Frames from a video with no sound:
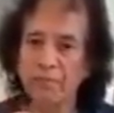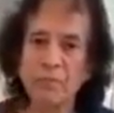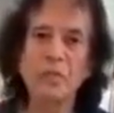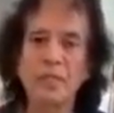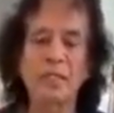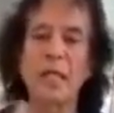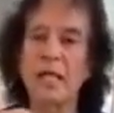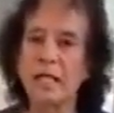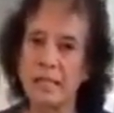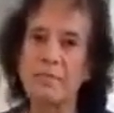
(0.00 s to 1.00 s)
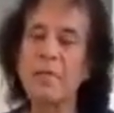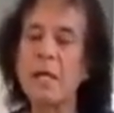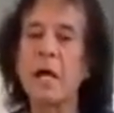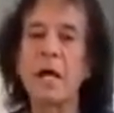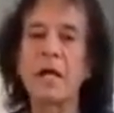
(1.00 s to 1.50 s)
slightly
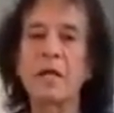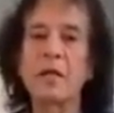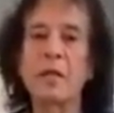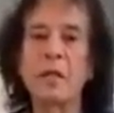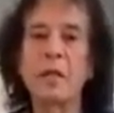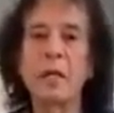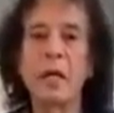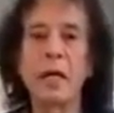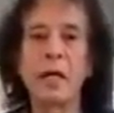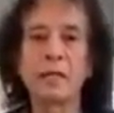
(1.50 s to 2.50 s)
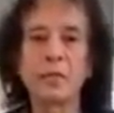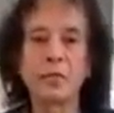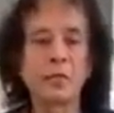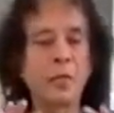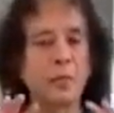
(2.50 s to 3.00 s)
behind, and so
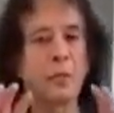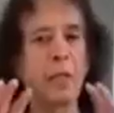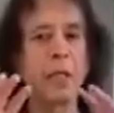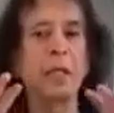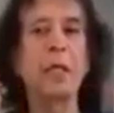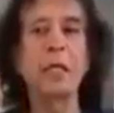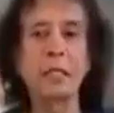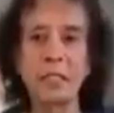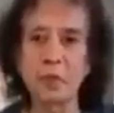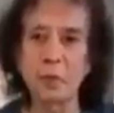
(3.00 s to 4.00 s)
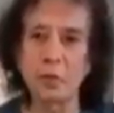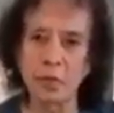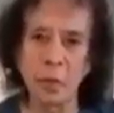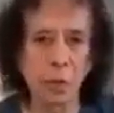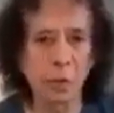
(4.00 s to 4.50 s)
the people are lulled into
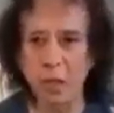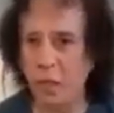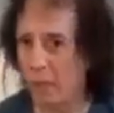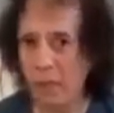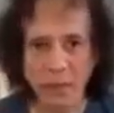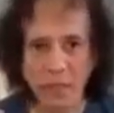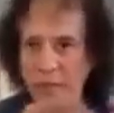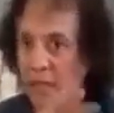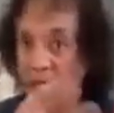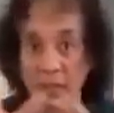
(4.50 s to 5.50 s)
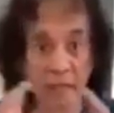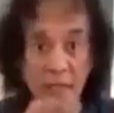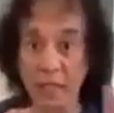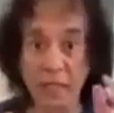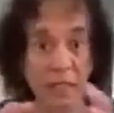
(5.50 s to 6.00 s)
this whole thing about dhati dhati
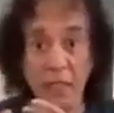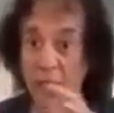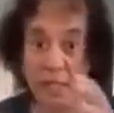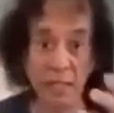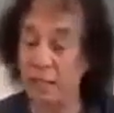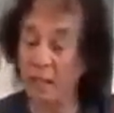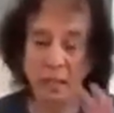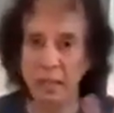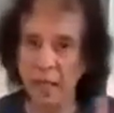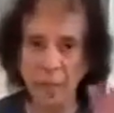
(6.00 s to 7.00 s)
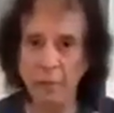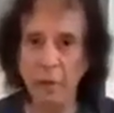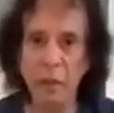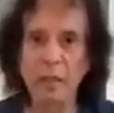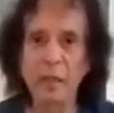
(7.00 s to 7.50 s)
dina dina dina dina dhati dhati, that
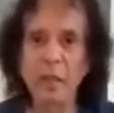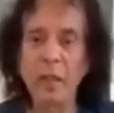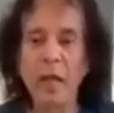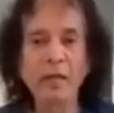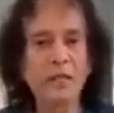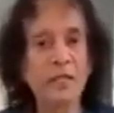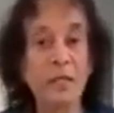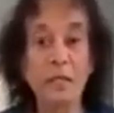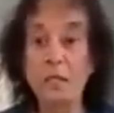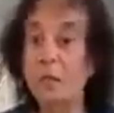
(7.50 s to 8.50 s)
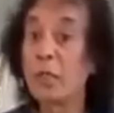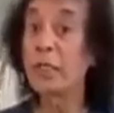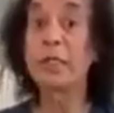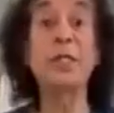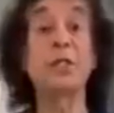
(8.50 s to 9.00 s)
part, and then suddenly you
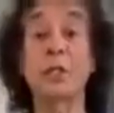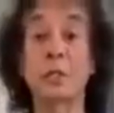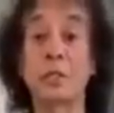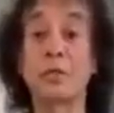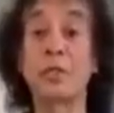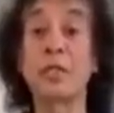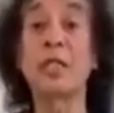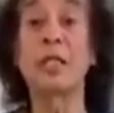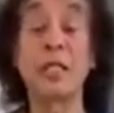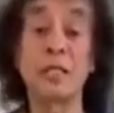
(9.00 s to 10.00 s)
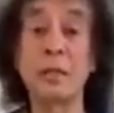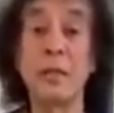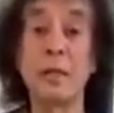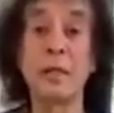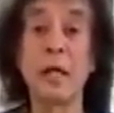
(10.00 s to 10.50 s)
unleash the therekitta,
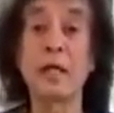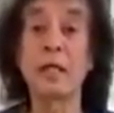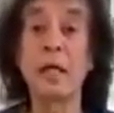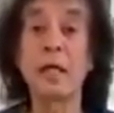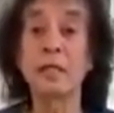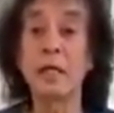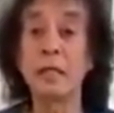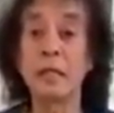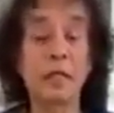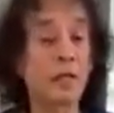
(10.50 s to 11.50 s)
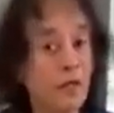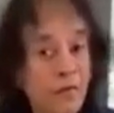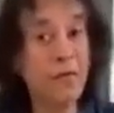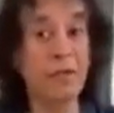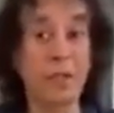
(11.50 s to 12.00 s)
and a
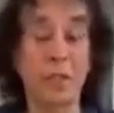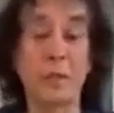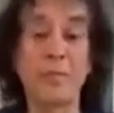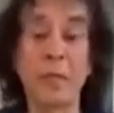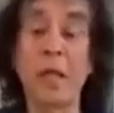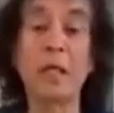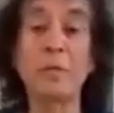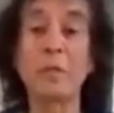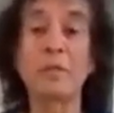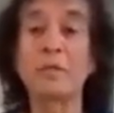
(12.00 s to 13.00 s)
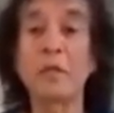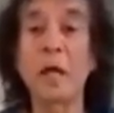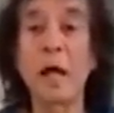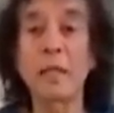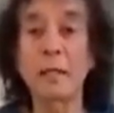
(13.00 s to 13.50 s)
different element of the
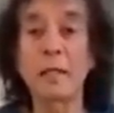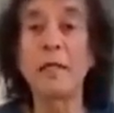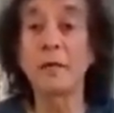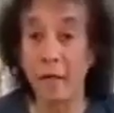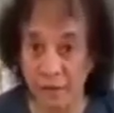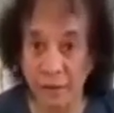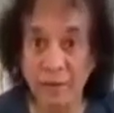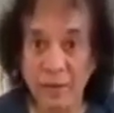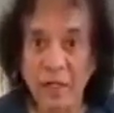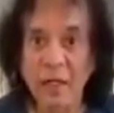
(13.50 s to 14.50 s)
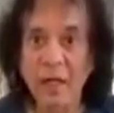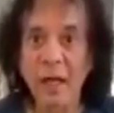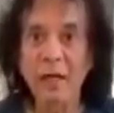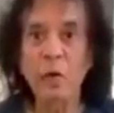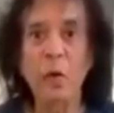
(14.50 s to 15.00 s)
qaida arises,
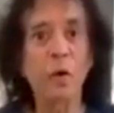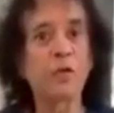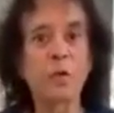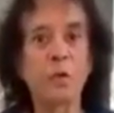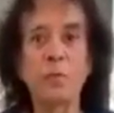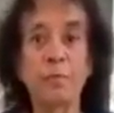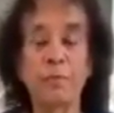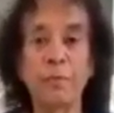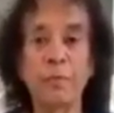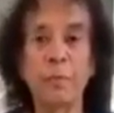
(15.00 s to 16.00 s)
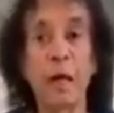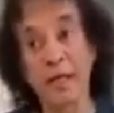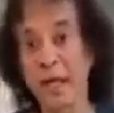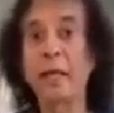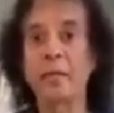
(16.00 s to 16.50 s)
and also
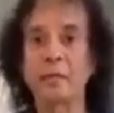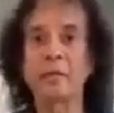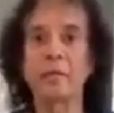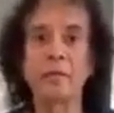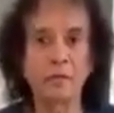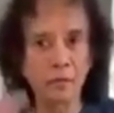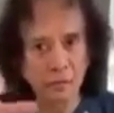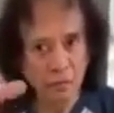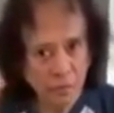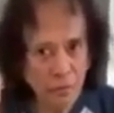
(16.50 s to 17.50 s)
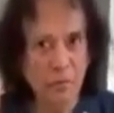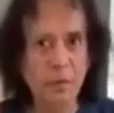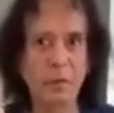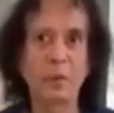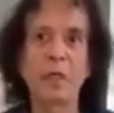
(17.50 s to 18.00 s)
again
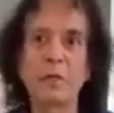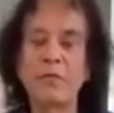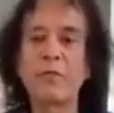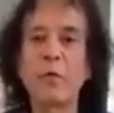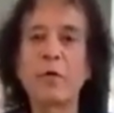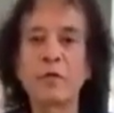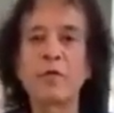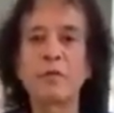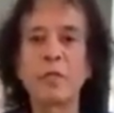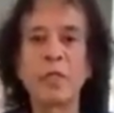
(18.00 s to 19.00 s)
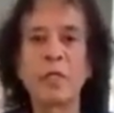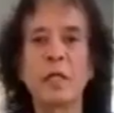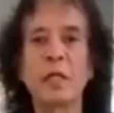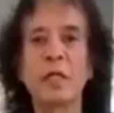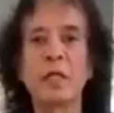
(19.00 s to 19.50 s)
the focus of the
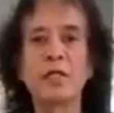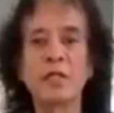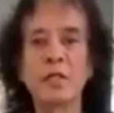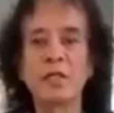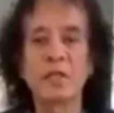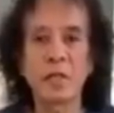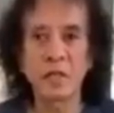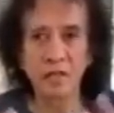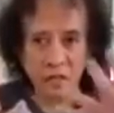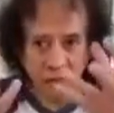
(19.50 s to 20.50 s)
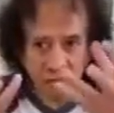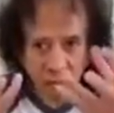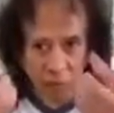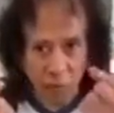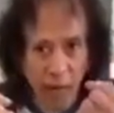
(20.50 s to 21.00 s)
listeners is
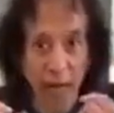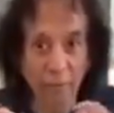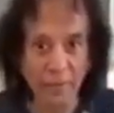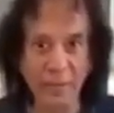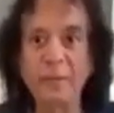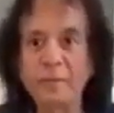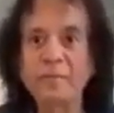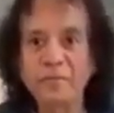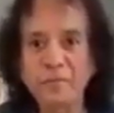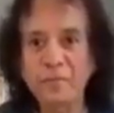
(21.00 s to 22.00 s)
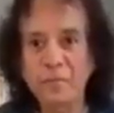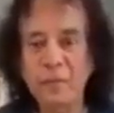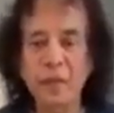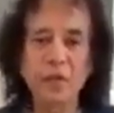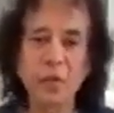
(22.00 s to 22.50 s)
grabbed.
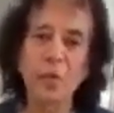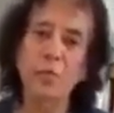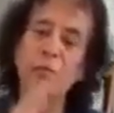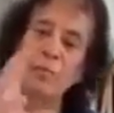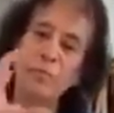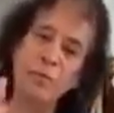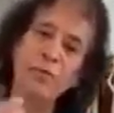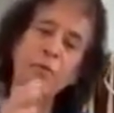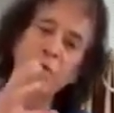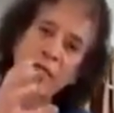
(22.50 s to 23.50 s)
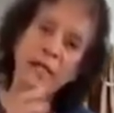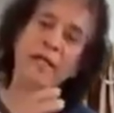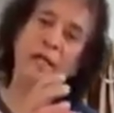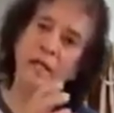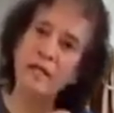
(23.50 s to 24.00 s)
So before they
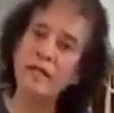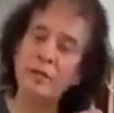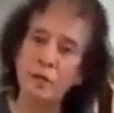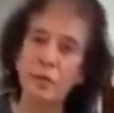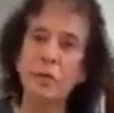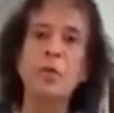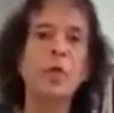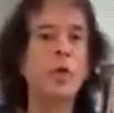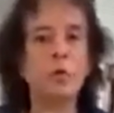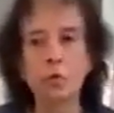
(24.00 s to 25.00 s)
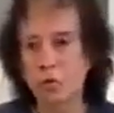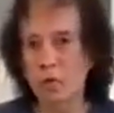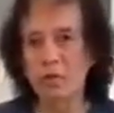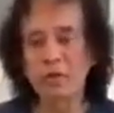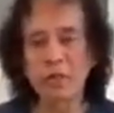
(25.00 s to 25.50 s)
get lulled into those
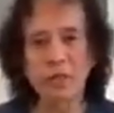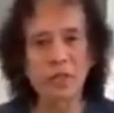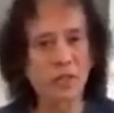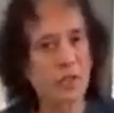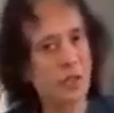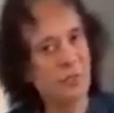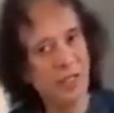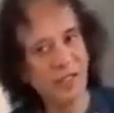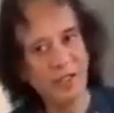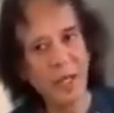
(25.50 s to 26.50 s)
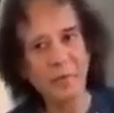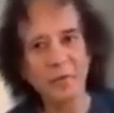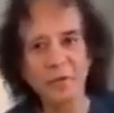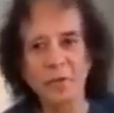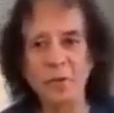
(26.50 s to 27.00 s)
other variations, something else
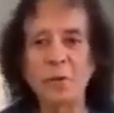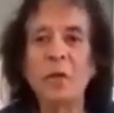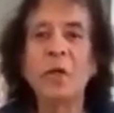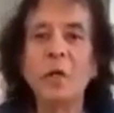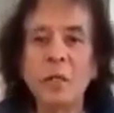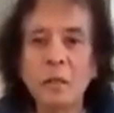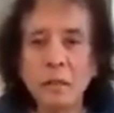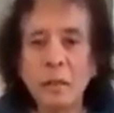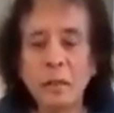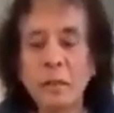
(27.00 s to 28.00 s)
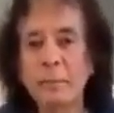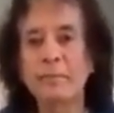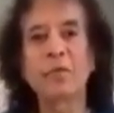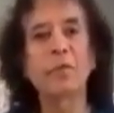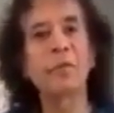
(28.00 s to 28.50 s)
happens. So
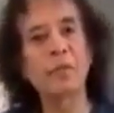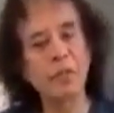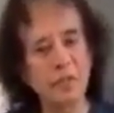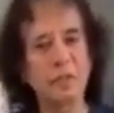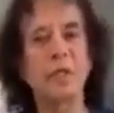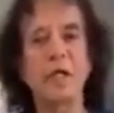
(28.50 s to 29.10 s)
so this is